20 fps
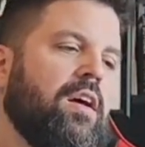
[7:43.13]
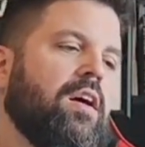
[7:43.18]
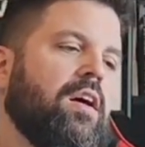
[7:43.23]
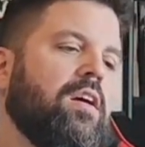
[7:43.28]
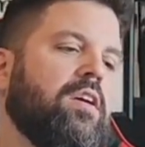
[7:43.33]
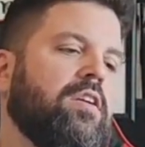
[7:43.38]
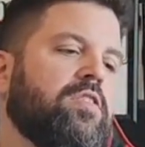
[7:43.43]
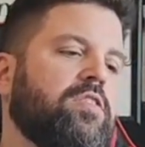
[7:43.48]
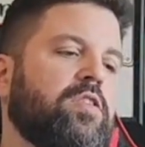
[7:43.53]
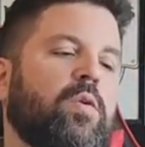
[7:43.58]

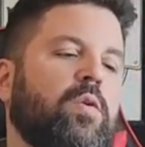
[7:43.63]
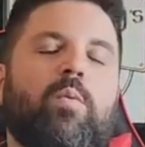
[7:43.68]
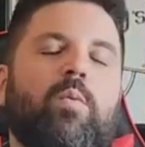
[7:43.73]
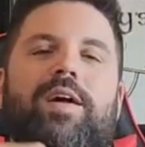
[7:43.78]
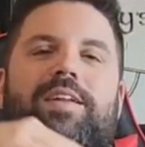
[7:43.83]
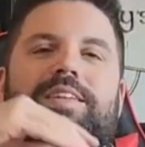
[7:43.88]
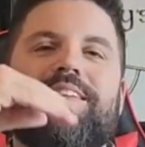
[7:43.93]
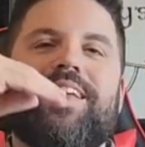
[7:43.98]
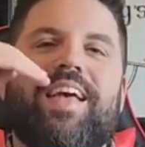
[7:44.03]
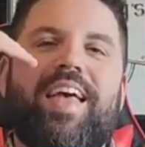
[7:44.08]
So
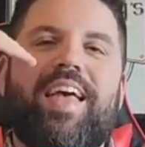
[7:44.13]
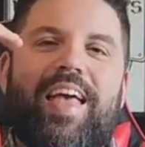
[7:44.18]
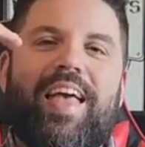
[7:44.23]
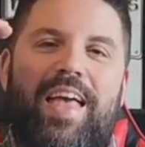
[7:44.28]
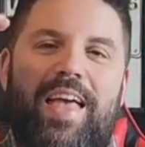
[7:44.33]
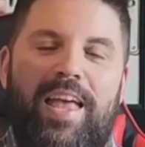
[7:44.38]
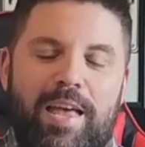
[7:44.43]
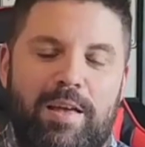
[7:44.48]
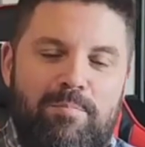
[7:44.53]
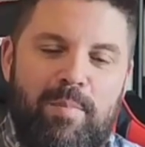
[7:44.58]
what
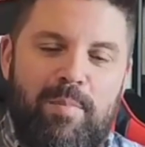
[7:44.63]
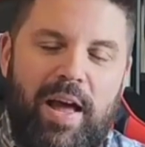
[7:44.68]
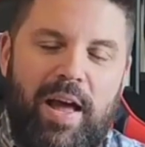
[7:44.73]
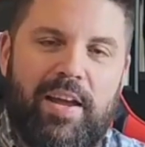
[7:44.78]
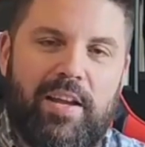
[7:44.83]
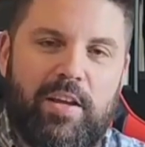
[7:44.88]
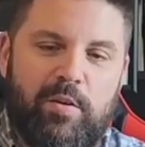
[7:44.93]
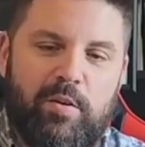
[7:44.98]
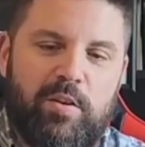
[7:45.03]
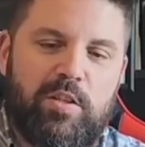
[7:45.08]
am I
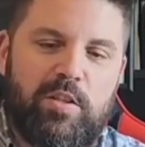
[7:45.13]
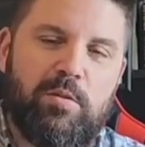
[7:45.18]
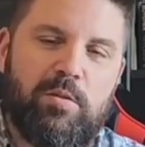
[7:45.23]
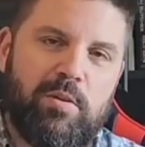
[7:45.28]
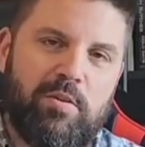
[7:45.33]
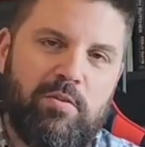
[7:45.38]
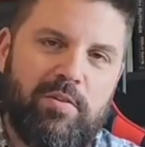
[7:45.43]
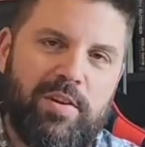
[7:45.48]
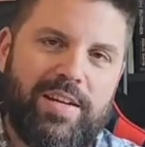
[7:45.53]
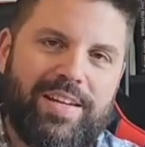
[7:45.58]
going to
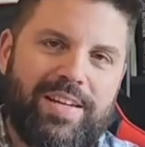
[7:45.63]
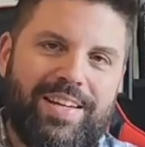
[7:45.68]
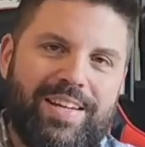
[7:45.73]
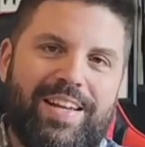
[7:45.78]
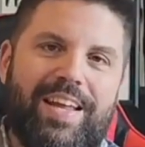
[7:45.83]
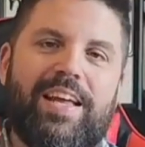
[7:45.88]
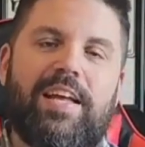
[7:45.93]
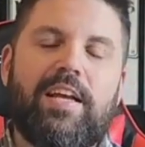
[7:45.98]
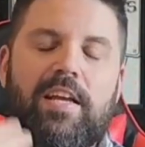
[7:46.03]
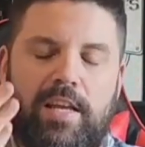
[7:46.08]
be
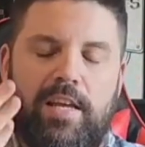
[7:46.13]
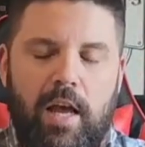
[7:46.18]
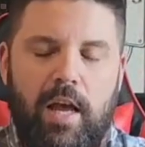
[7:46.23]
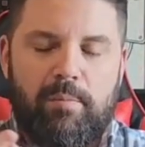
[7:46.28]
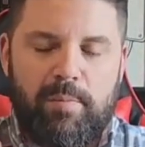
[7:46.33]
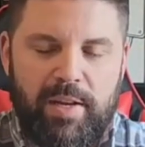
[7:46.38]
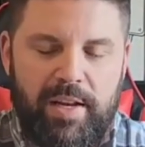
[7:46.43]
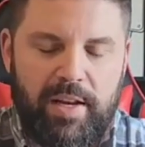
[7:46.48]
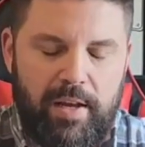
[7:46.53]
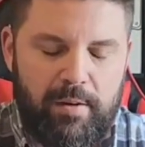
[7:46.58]
reading
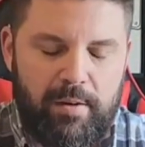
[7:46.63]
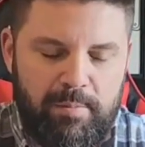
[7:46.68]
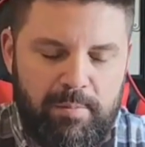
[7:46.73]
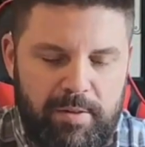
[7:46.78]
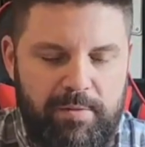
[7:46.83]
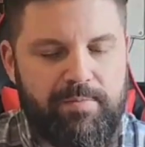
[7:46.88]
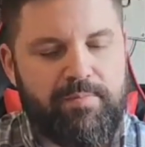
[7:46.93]
coming up?